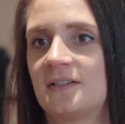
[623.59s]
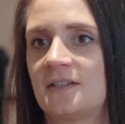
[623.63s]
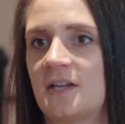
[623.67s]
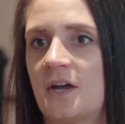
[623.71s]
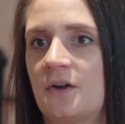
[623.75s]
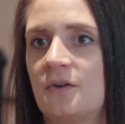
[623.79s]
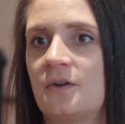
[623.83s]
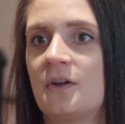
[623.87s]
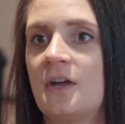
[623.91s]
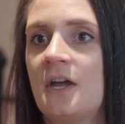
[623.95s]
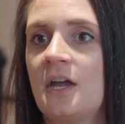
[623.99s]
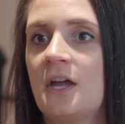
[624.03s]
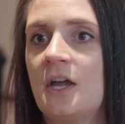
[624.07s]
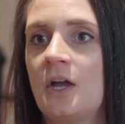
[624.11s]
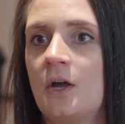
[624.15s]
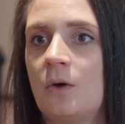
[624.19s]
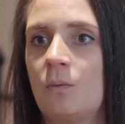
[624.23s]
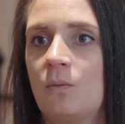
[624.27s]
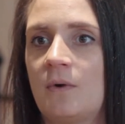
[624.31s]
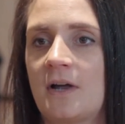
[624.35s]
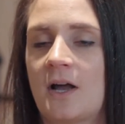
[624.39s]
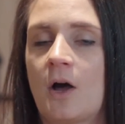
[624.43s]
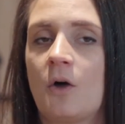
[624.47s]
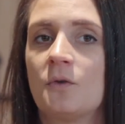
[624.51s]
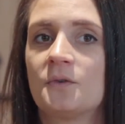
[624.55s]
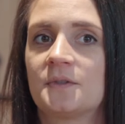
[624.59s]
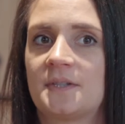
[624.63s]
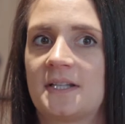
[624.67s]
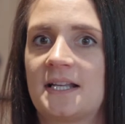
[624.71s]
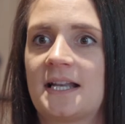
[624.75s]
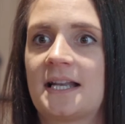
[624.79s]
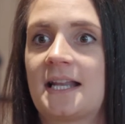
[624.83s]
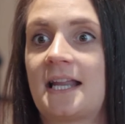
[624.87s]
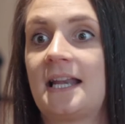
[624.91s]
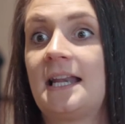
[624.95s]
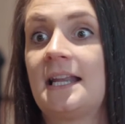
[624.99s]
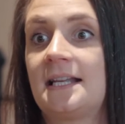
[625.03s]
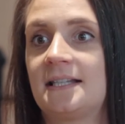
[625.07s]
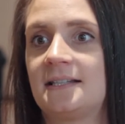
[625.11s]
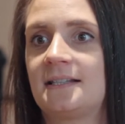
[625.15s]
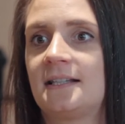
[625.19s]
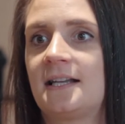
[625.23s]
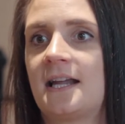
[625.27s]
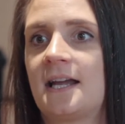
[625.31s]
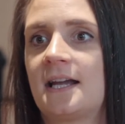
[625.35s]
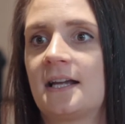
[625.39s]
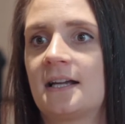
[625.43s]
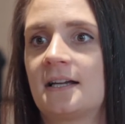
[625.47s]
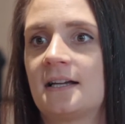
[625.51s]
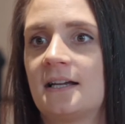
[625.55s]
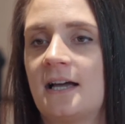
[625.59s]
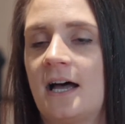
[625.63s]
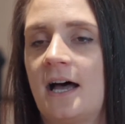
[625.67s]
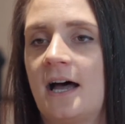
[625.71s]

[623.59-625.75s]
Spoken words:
So we're constantly listening.